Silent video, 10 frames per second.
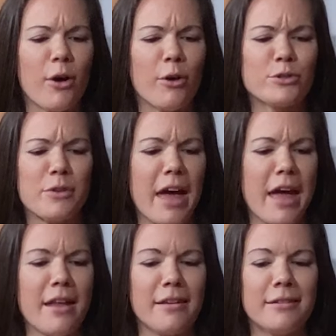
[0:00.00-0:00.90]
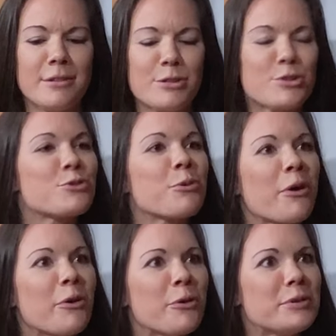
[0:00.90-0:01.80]
culture that
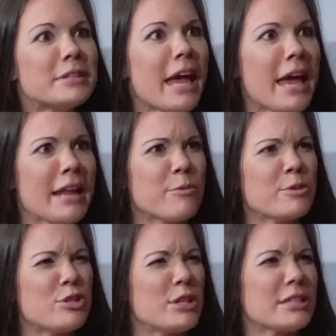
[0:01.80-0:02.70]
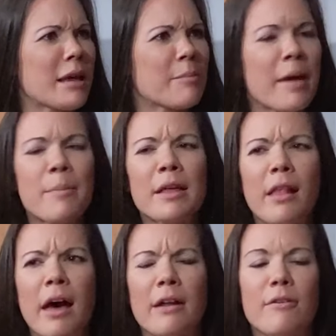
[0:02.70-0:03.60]
struggled, and it was just like maybe a
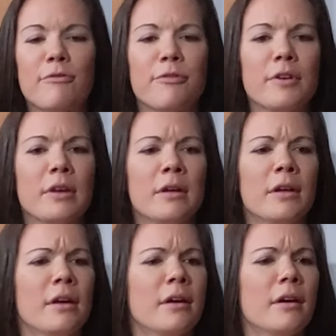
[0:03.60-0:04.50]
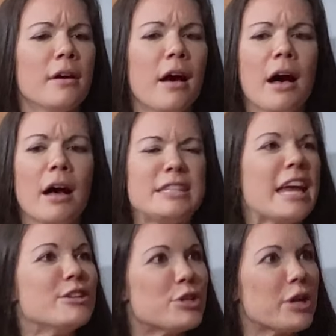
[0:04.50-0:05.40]
lot of
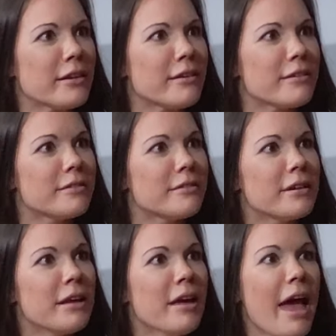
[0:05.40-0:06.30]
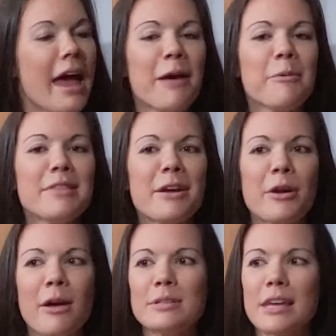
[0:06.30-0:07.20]
tension. And I went there
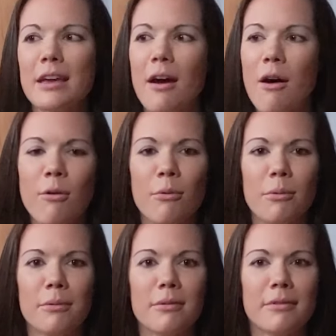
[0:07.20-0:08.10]
and I was like, oh,